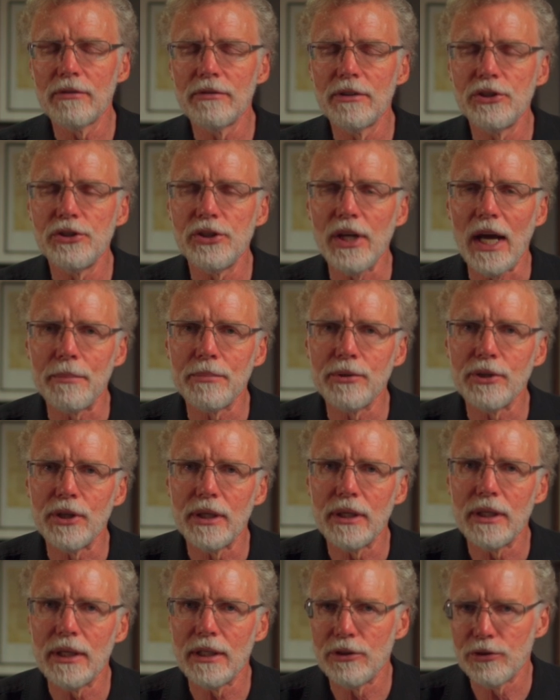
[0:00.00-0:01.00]
of
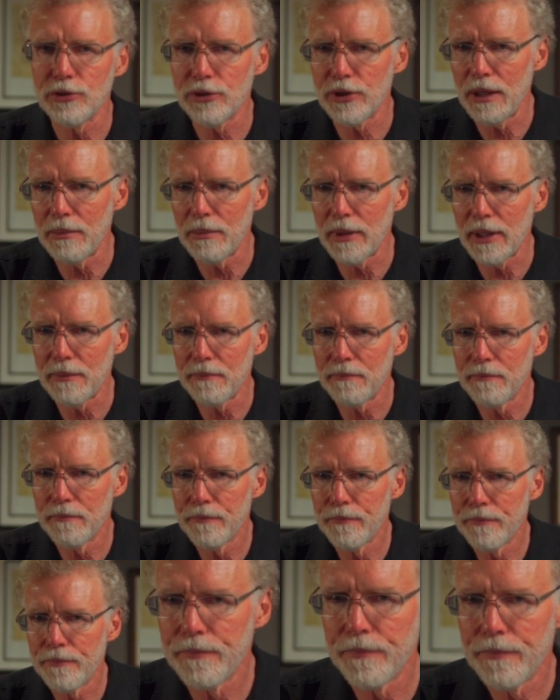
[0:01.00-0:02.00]
reception and treatment.
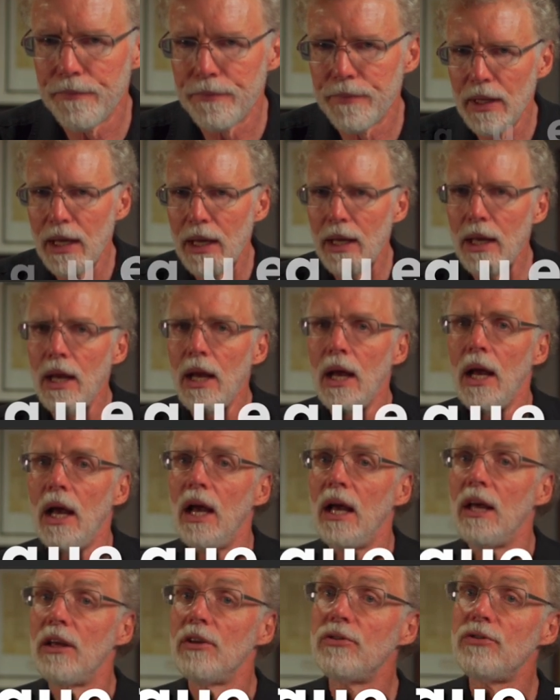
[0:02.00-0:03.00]

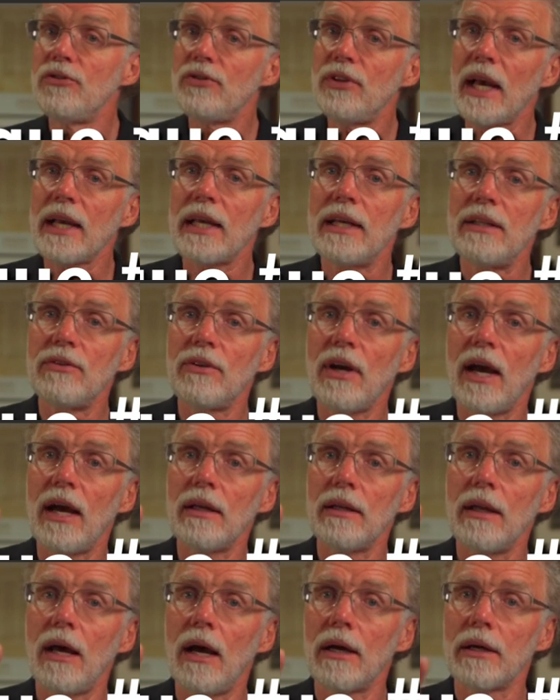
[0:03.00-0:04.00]
Second
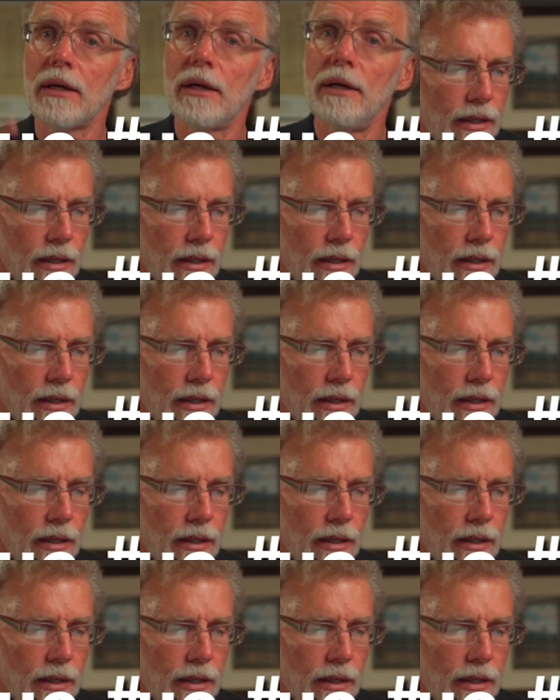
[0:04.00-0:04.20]
dialogue.